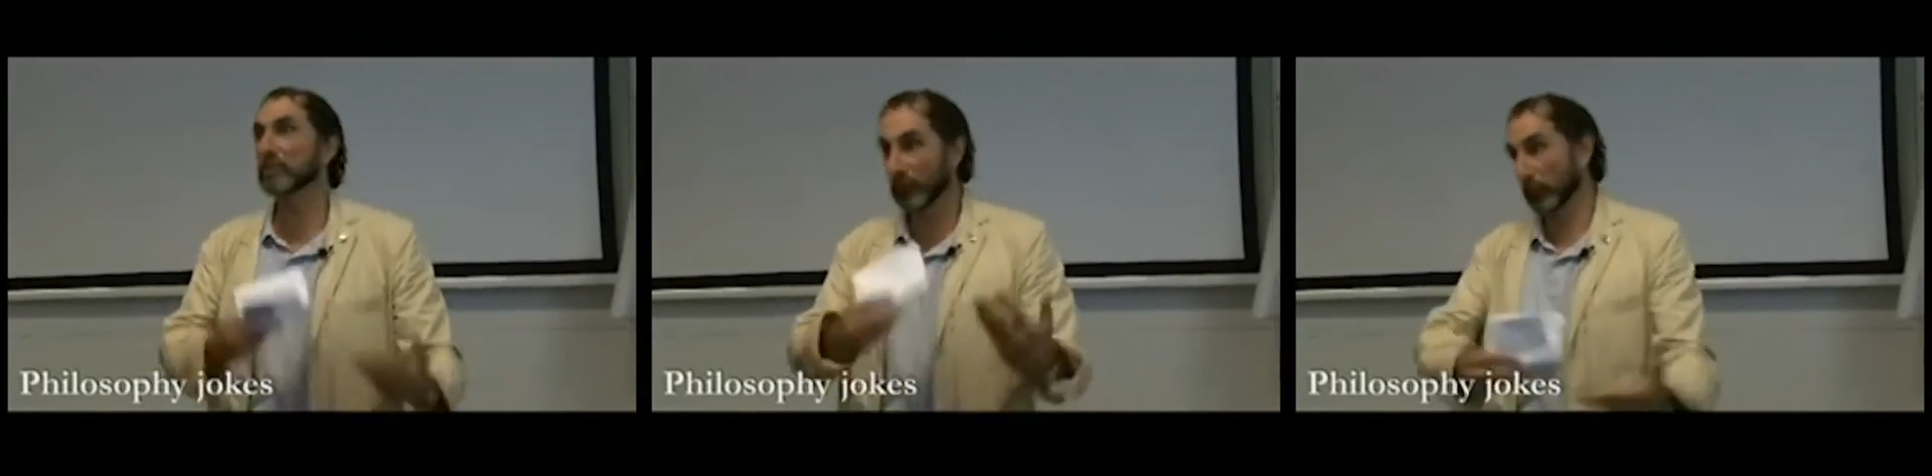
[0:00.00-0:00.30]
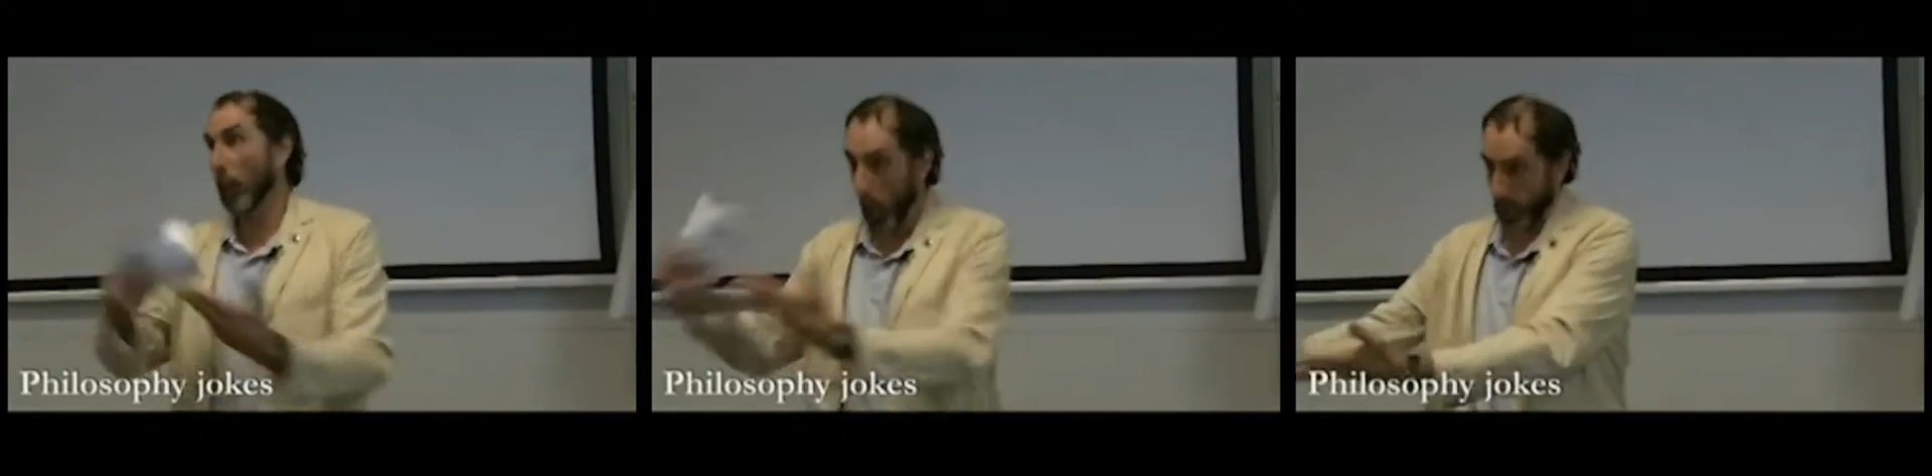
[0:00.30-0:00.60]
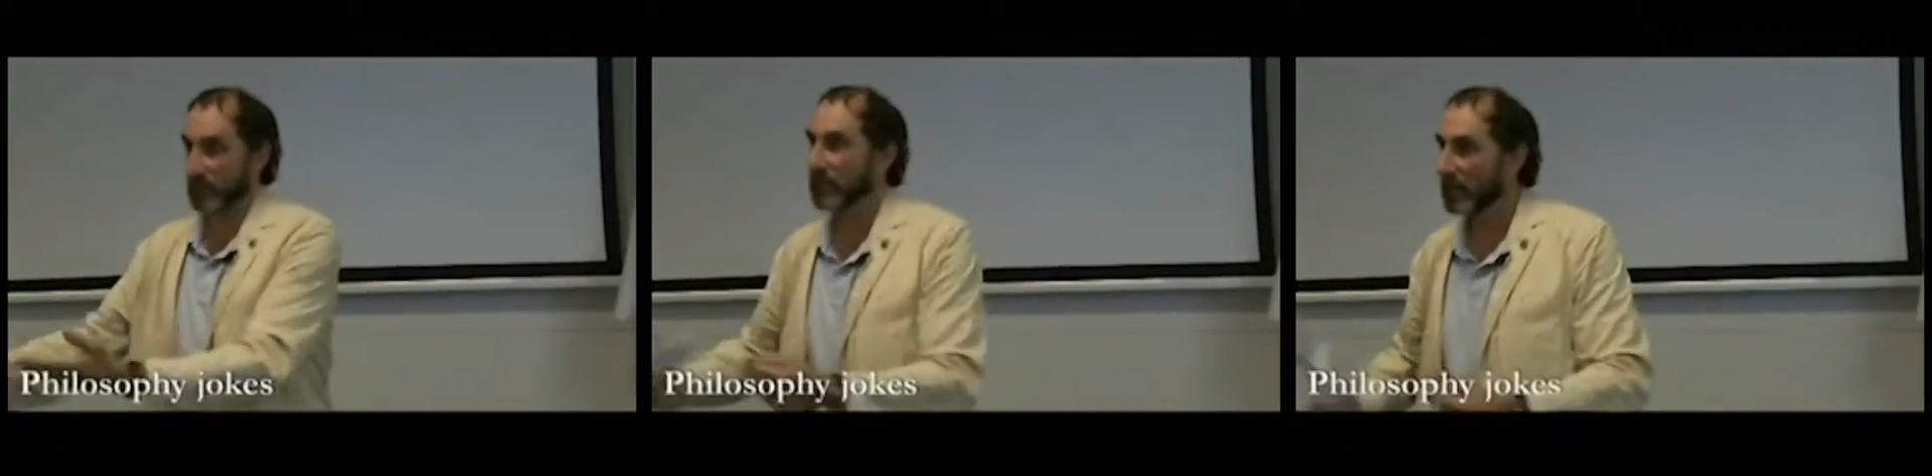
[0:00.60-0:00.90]
do
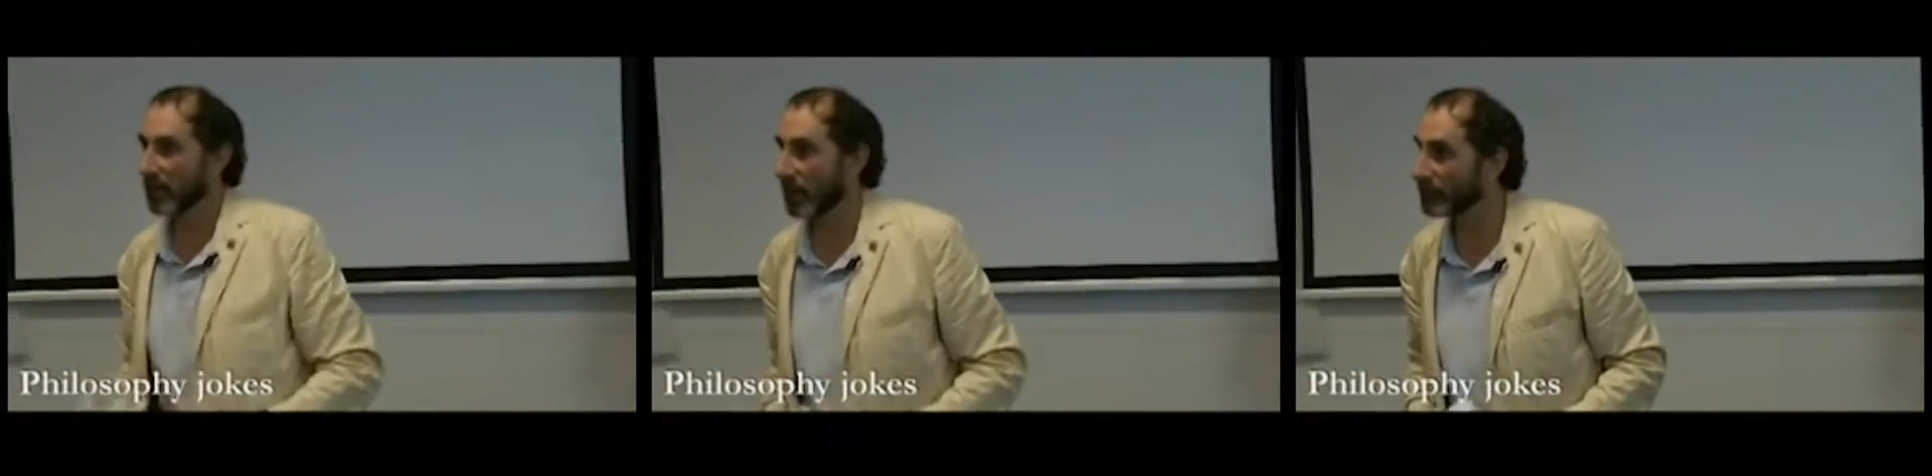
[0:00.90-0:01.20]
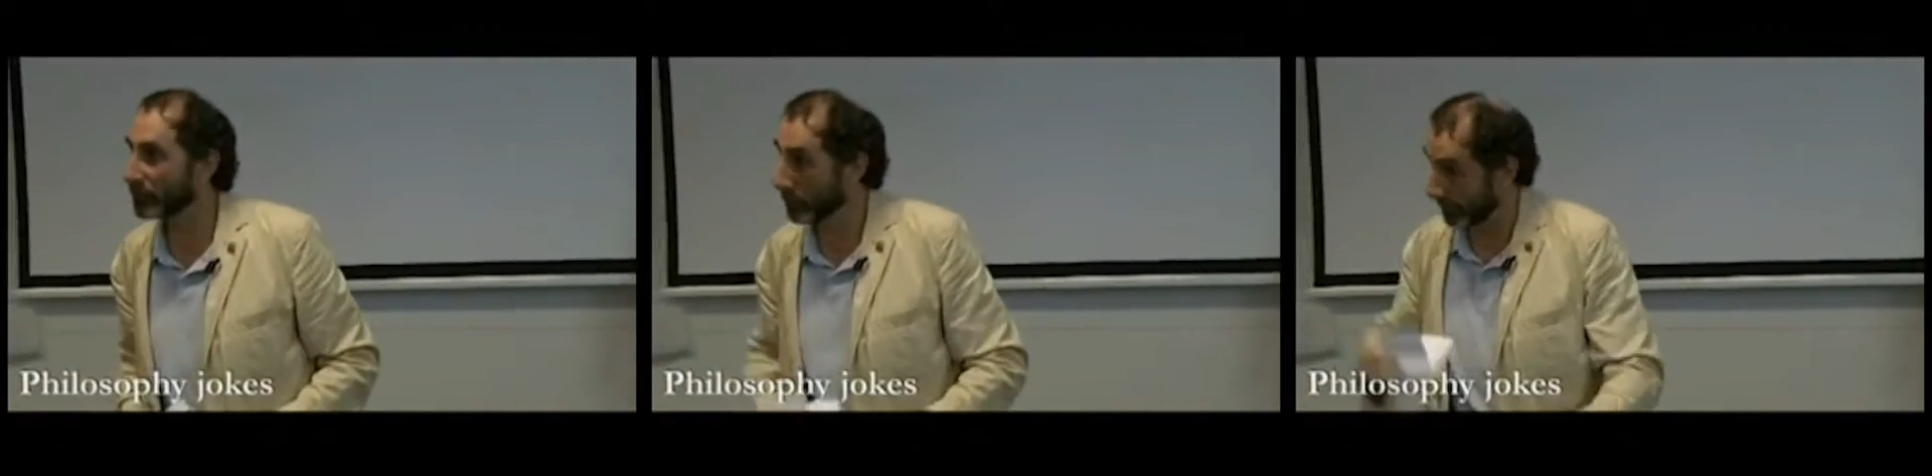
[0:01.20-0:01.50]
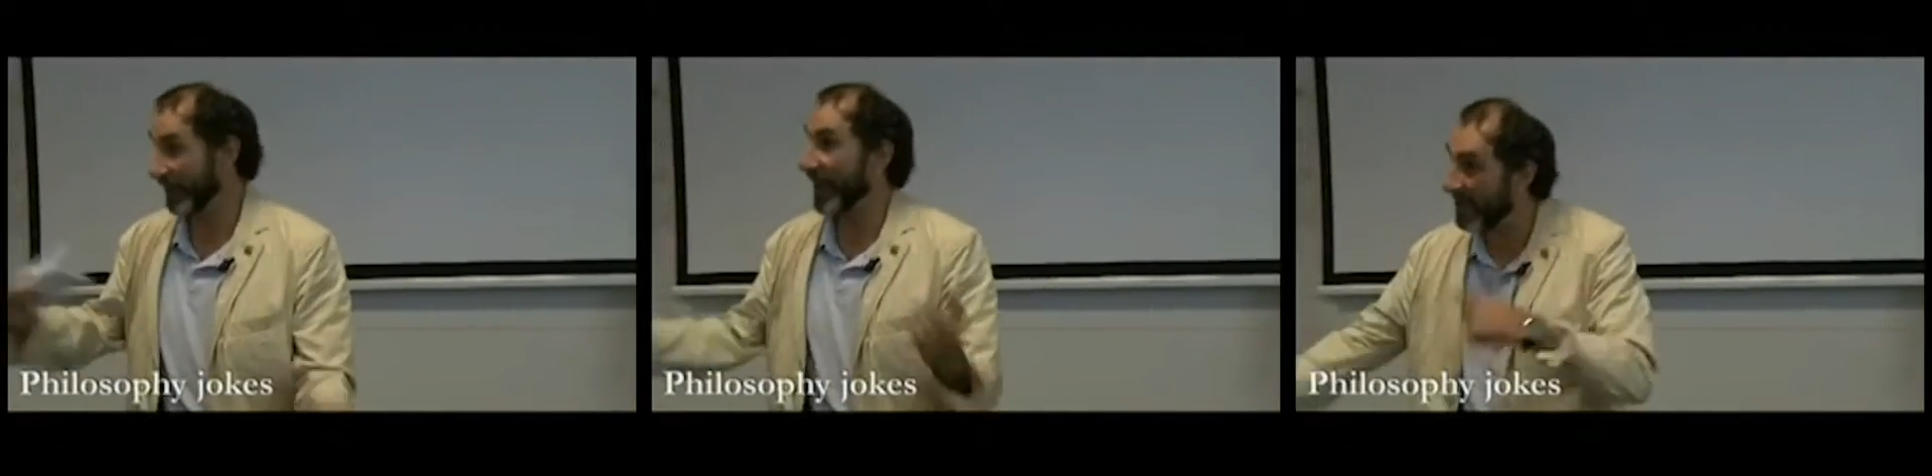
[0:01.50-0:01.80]
not constitute a
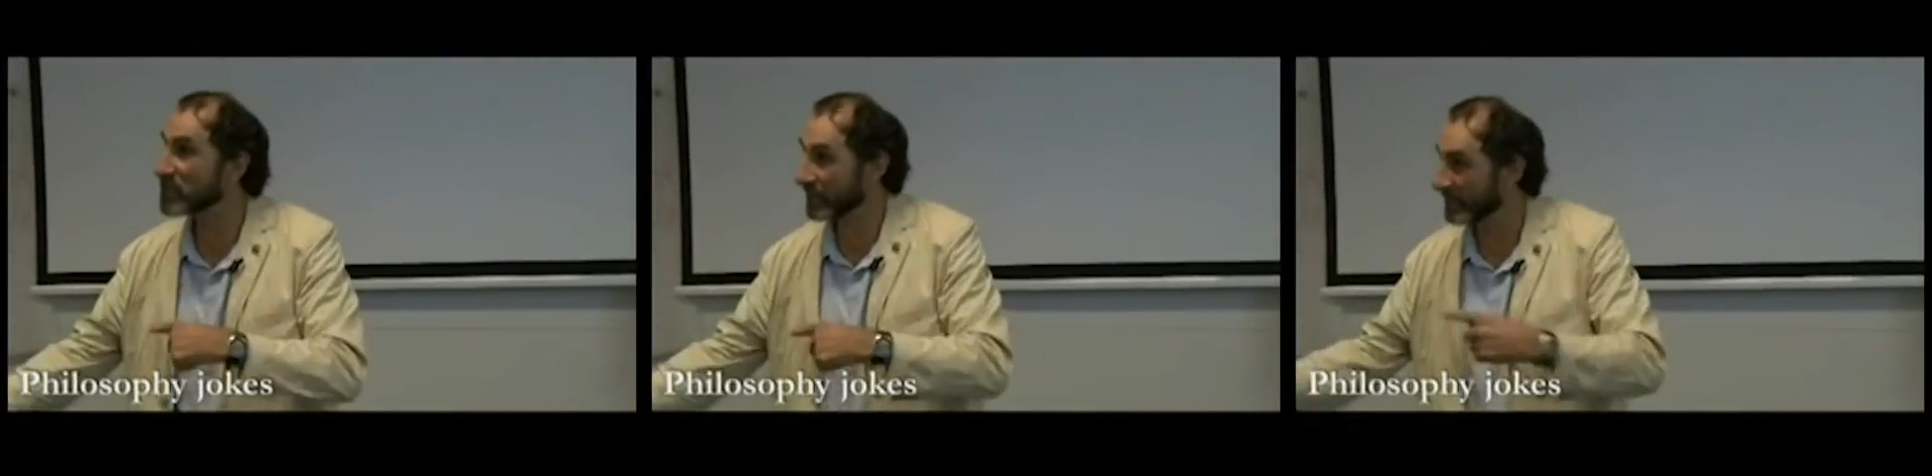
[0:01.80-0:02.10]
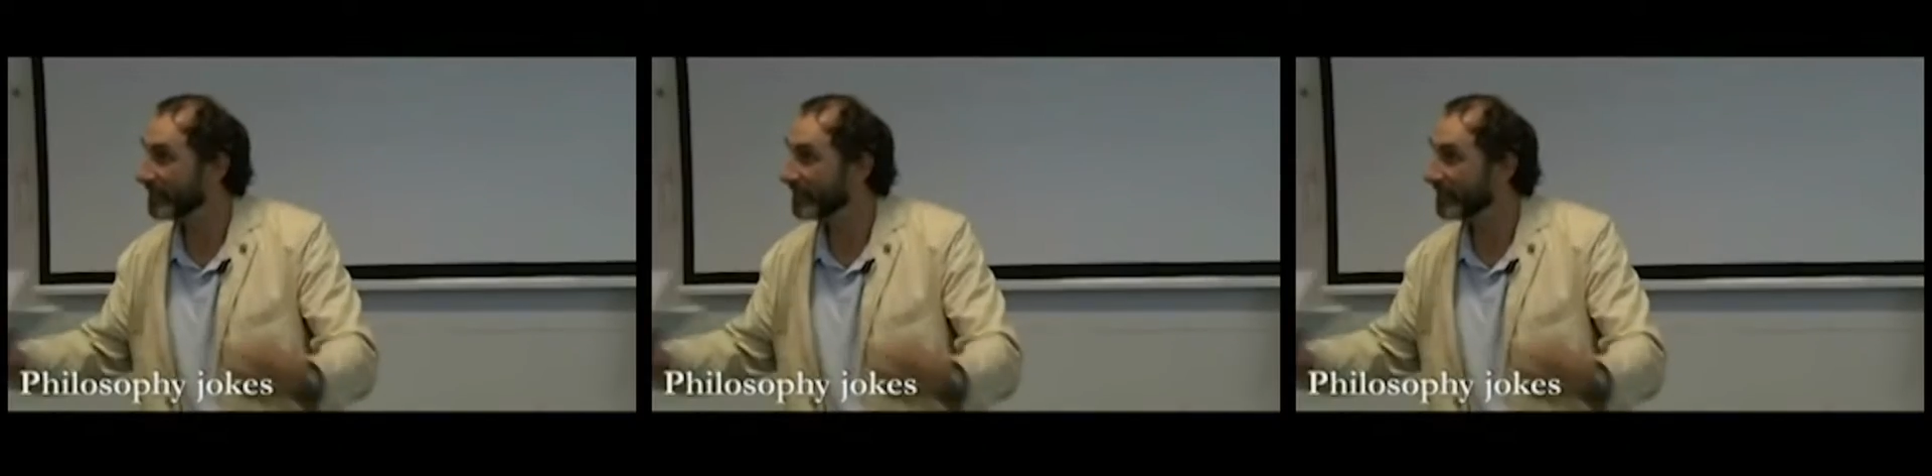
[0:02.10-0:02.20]
negation.